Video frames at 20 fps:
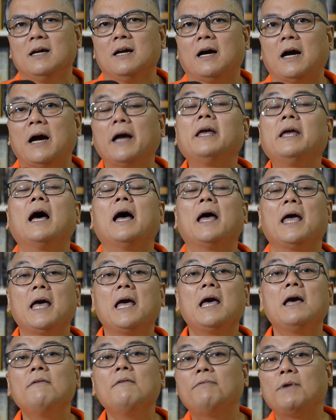Kaya
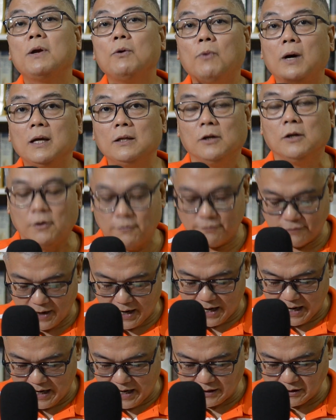every one of
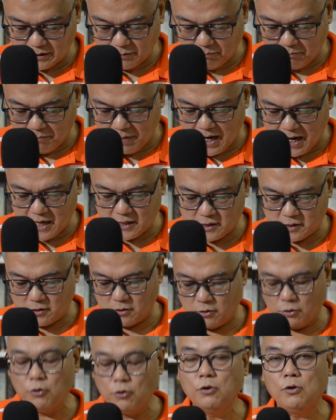us must
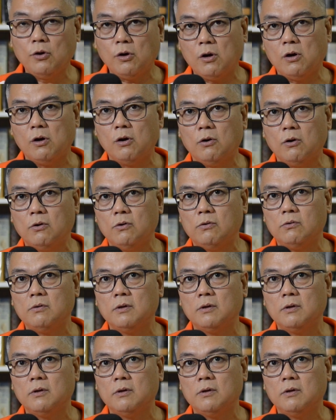know